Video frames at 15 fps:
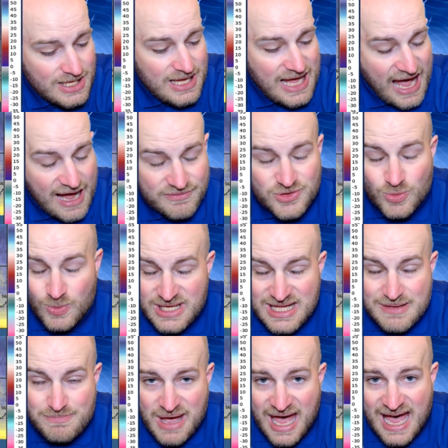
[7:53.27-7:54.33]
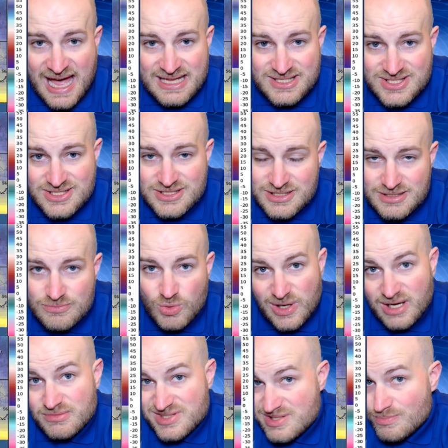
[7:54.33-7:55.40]
after we get past,
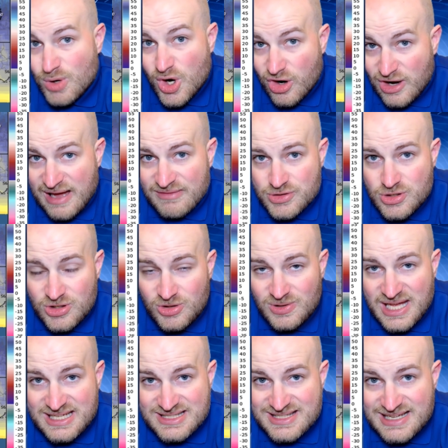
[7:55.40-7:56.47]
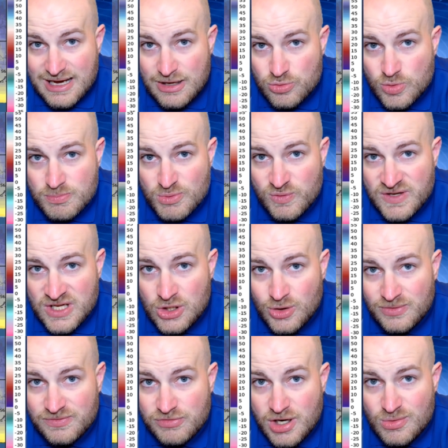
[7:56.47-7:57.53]
well, tomorrow afternoon, that southward moving
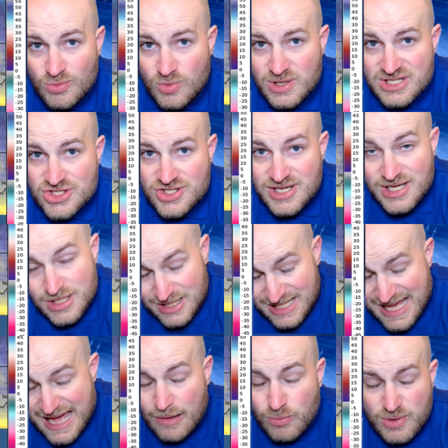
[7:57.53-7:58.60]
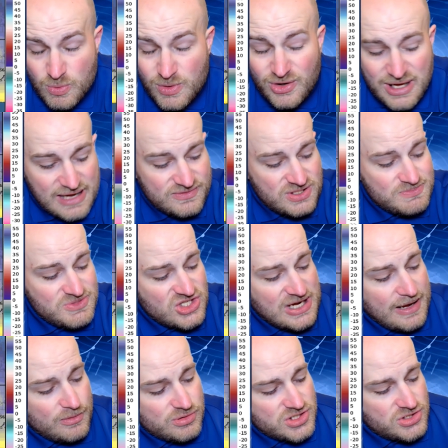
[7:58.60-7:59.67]
cold front, which, yeah, we will have some
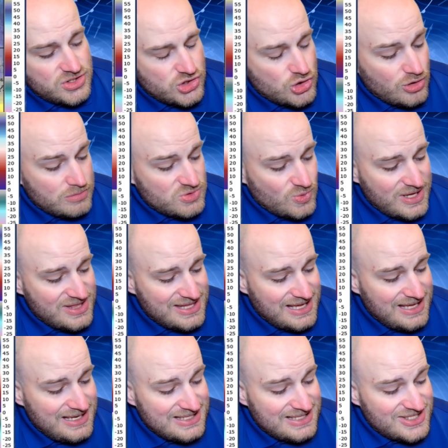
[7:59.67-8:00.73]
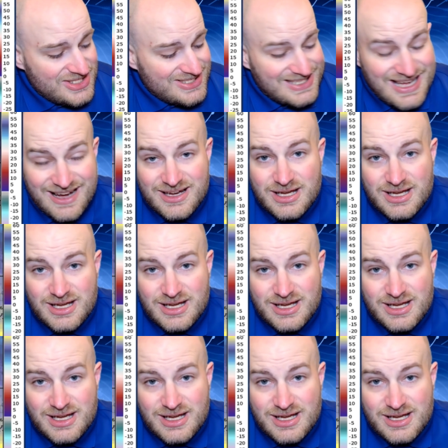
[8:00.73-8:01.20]
showers and storms with it. It's just not going to